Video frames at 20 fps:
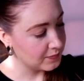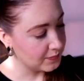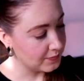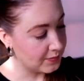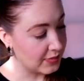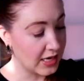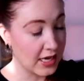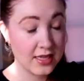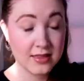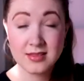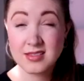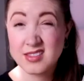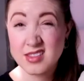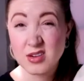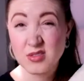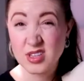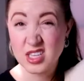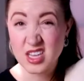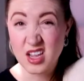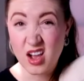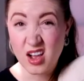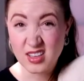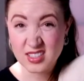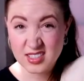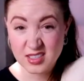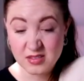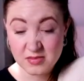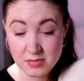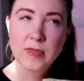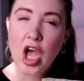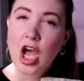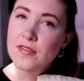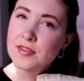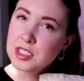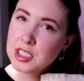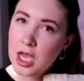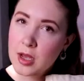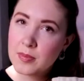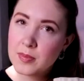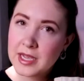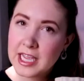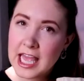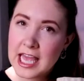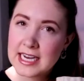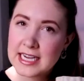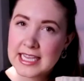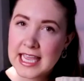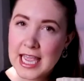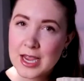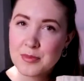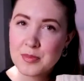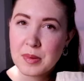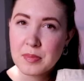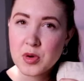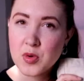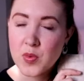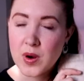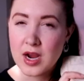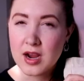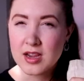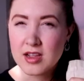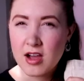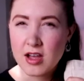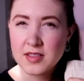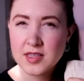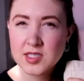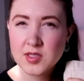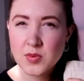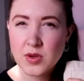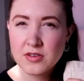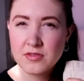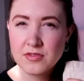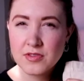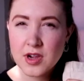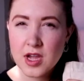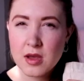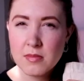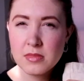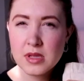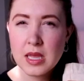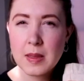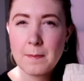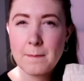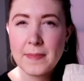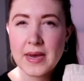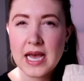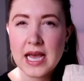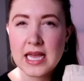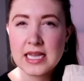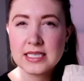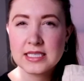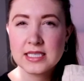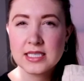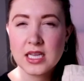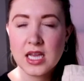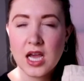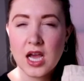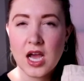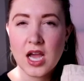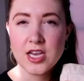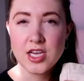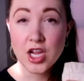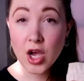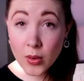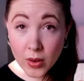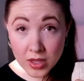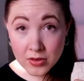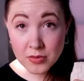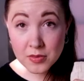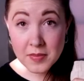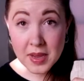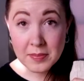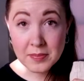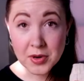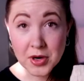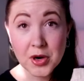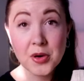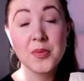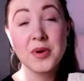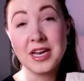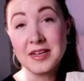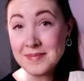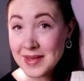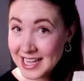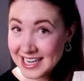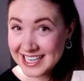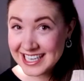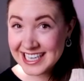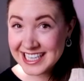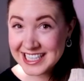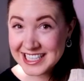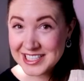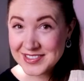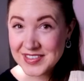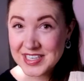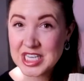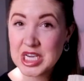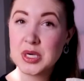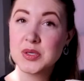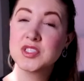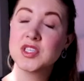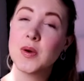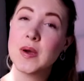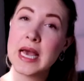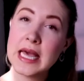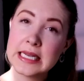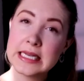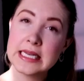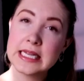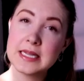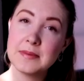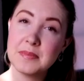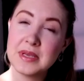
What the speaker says: But they're really awesome. Off the top of my head, I can't remember where I got this one from, but I know I'll remember when I'm editing this video, so editing